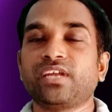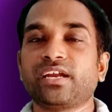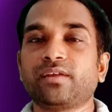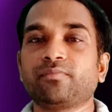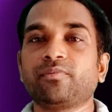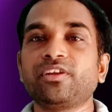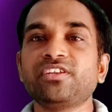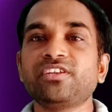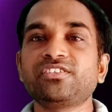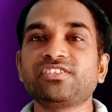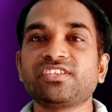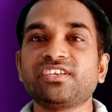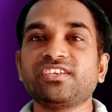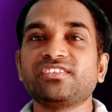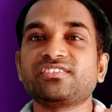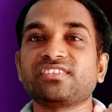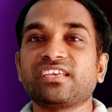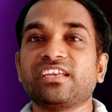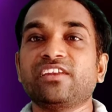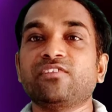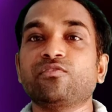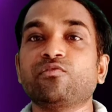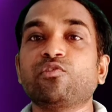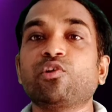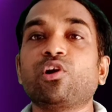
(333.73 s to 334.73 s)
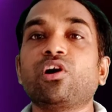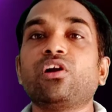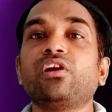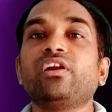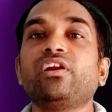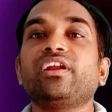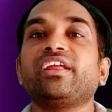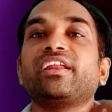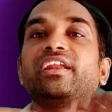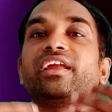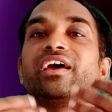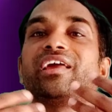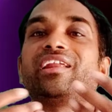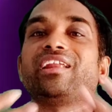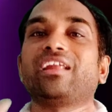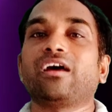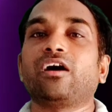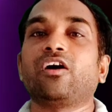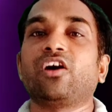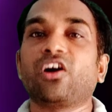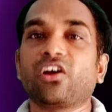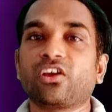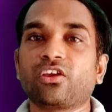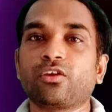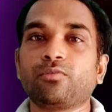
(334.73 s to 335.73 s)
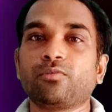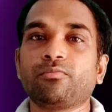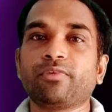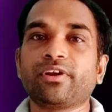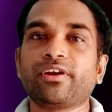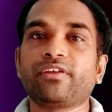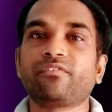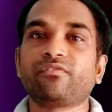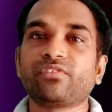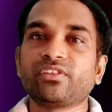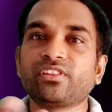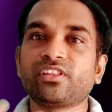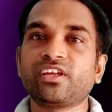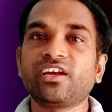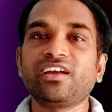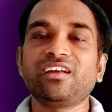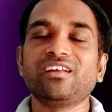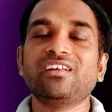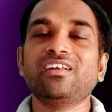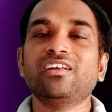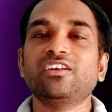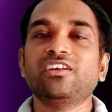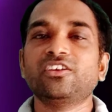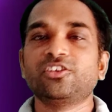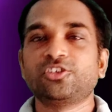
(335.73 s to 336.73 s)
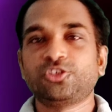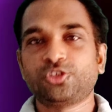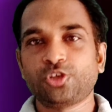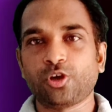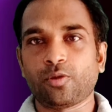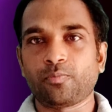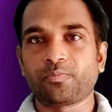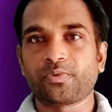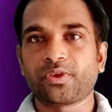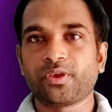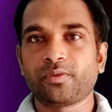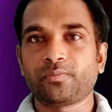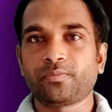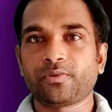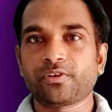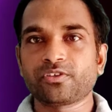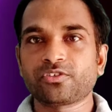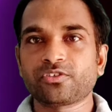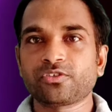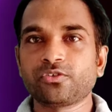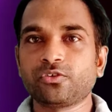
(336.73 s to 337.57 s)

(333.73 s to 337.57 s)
That means he is involved in an argument with the shopkeeper.